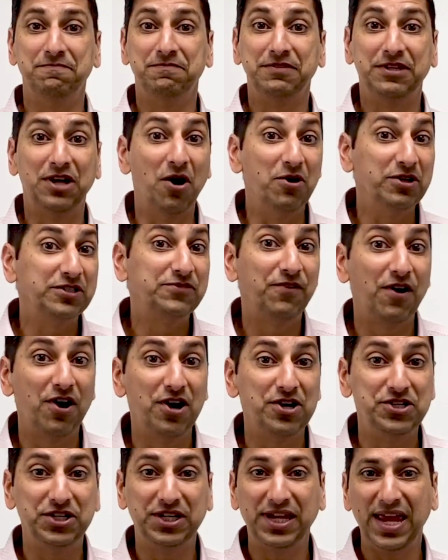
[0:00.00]
Go as far
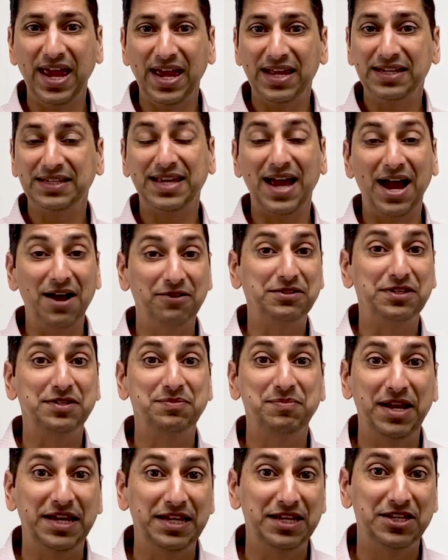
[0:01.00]
as you can, count as
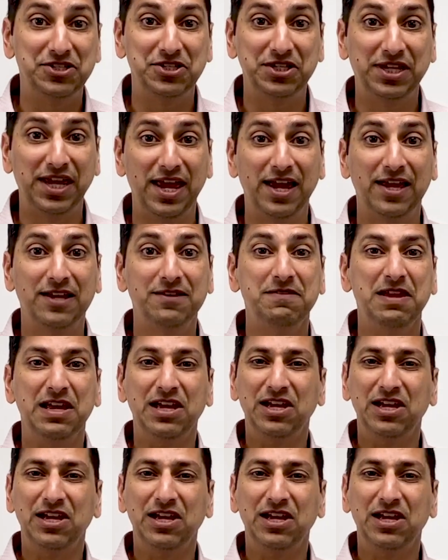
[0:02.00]
many as you can,